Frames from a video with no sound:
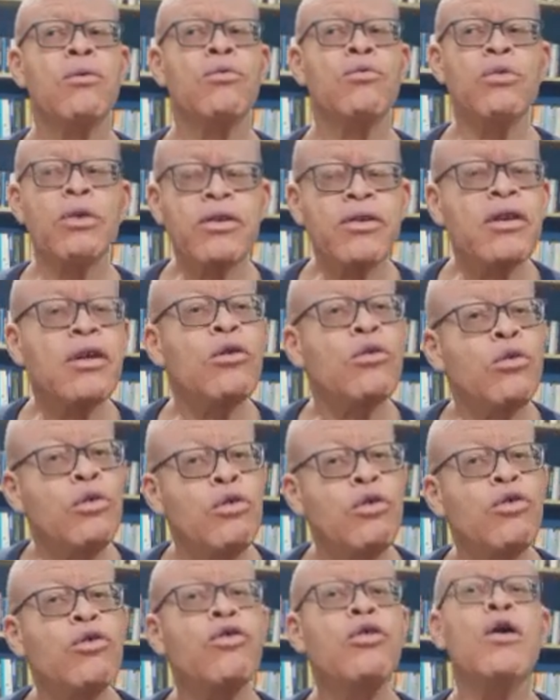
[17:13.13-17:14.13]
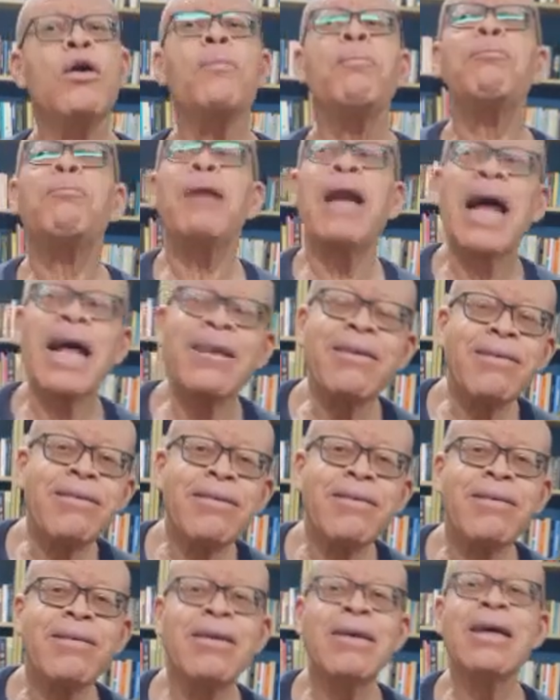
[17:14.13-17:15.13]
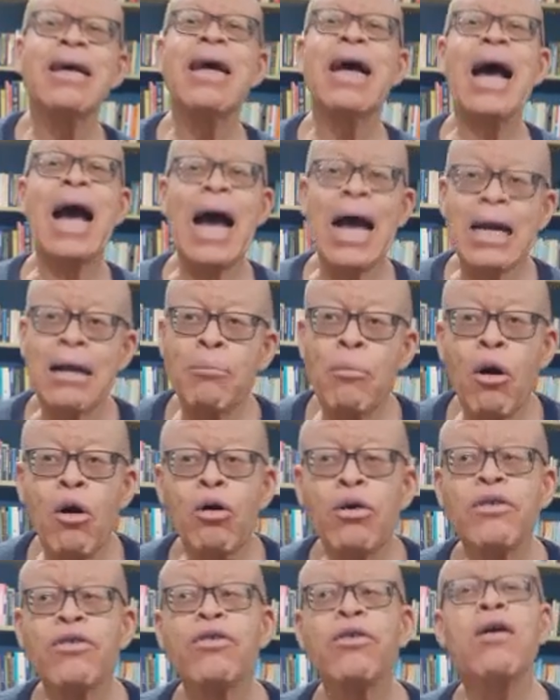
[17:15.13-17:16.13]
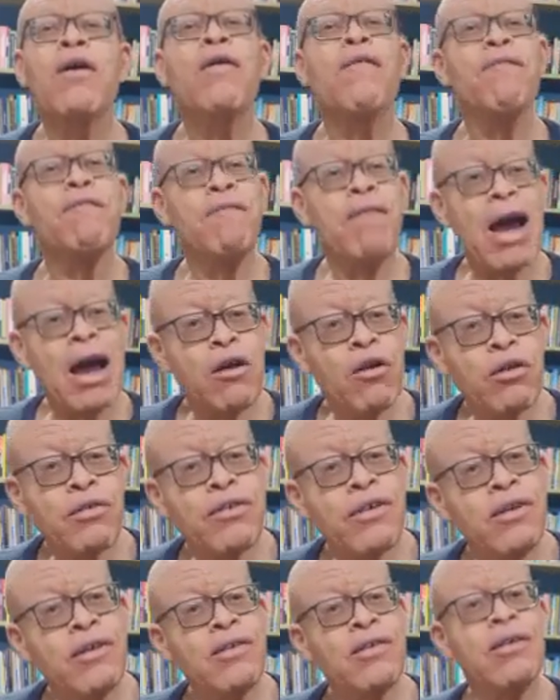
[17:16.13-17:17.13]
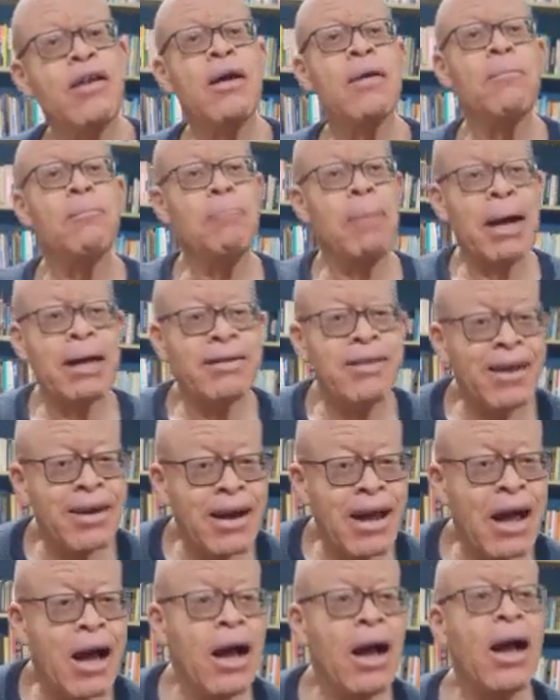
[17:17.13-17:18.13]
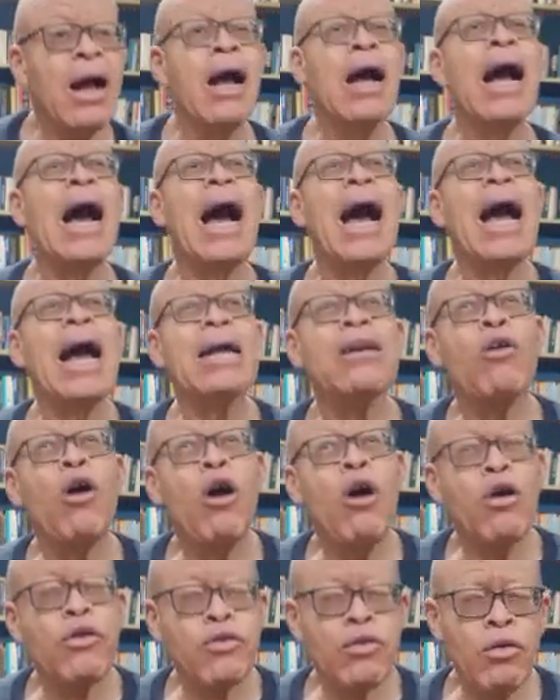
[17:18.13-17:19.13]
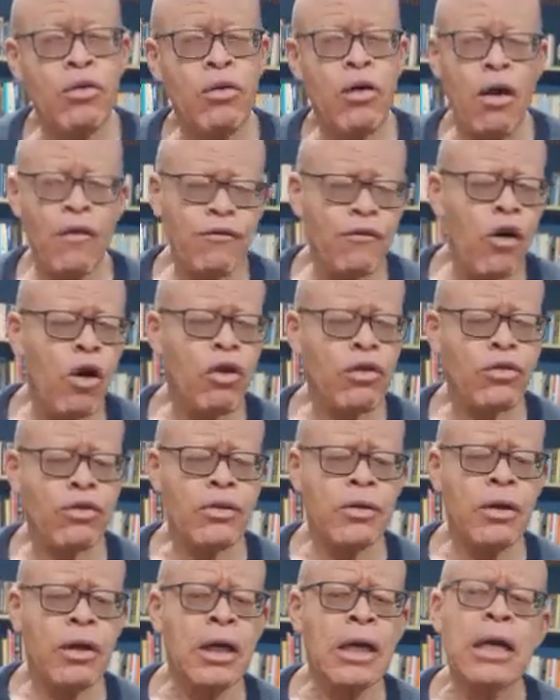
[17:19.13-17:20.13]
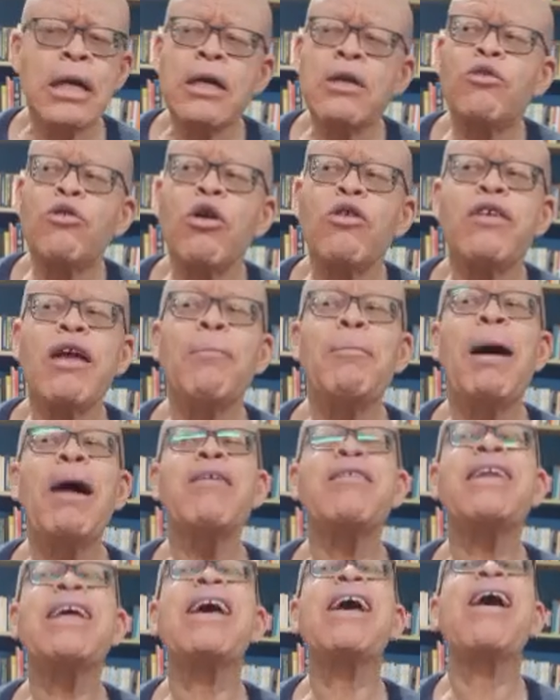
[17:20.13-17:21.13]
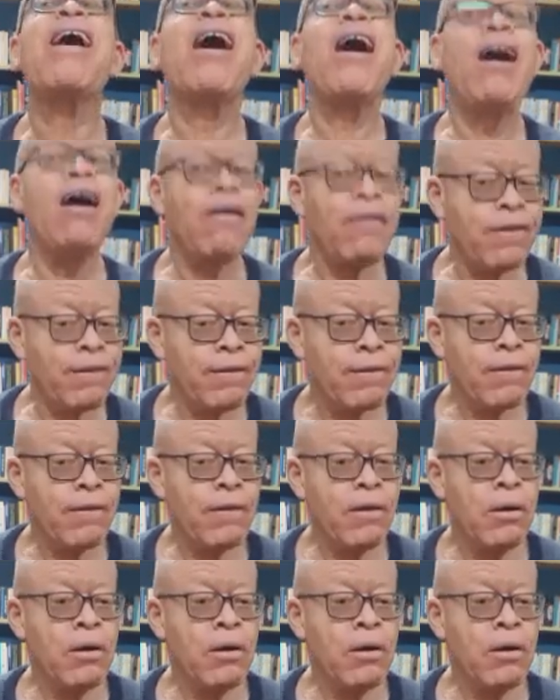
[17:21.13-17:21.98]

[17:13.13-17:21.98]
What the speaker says: which includes plants, animals, viruses, bacteria, and also, of course, it talks about the health